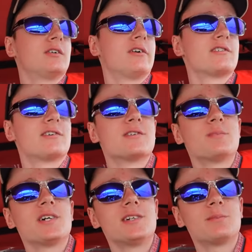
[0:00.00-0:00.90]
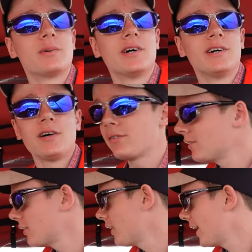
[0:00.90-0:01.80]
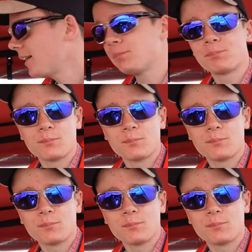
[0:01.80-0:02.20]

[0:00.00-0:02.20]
or as I speak, but other than that,